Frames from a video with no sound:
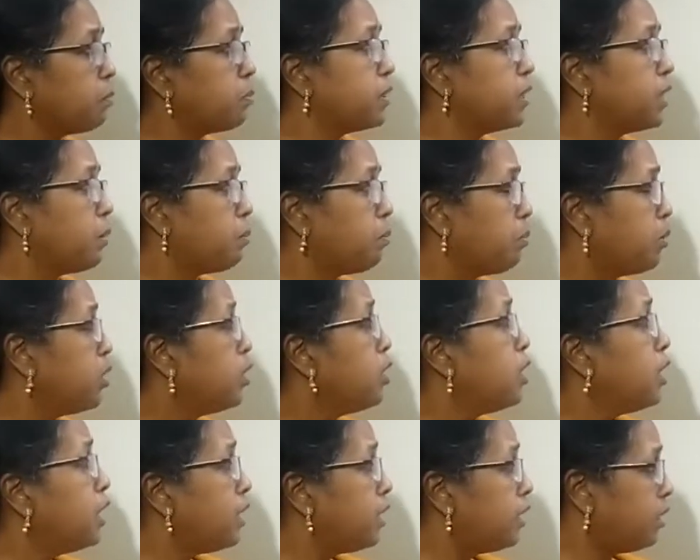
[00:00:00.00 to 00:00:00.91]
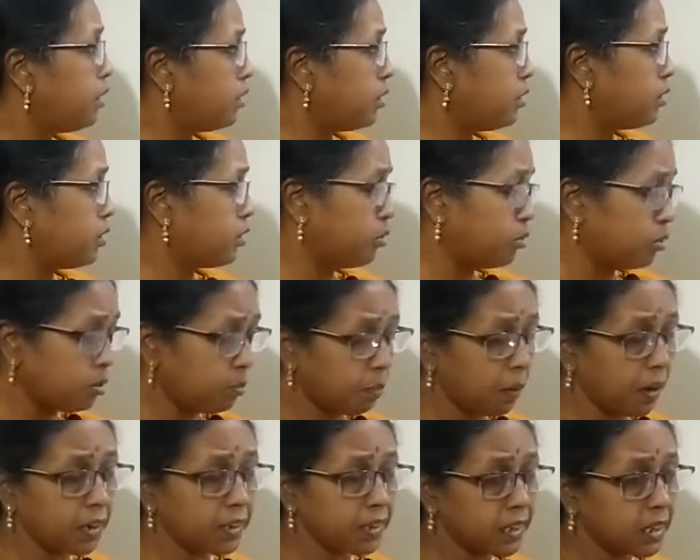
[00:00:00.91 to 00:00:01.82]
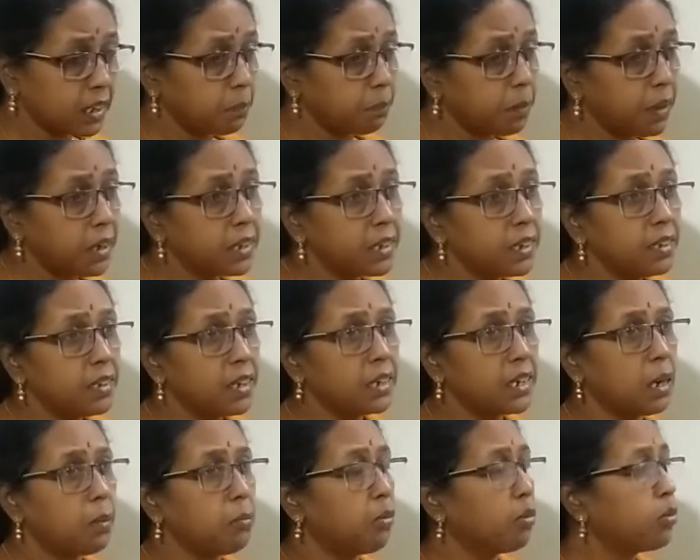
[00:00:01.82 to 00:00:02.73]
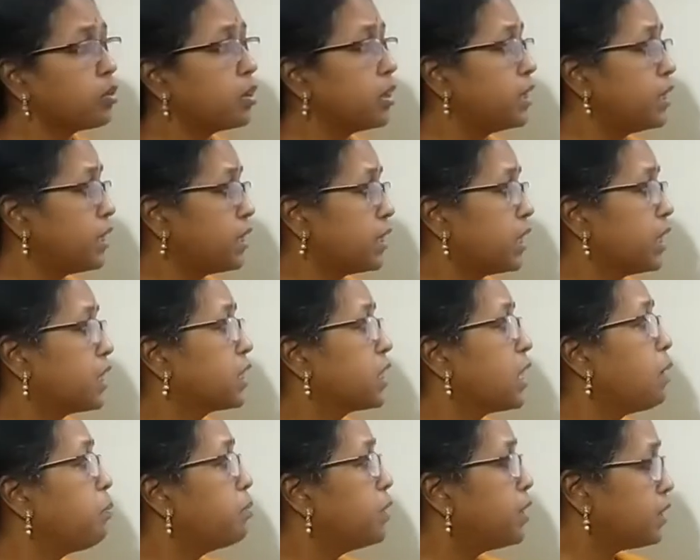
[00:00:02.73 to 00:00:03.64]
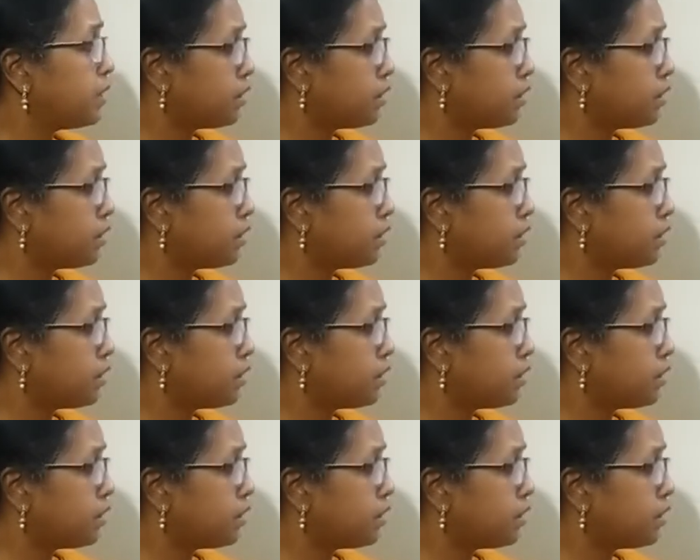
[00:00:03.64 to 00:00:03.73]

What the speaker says: to participate in the democratic setup,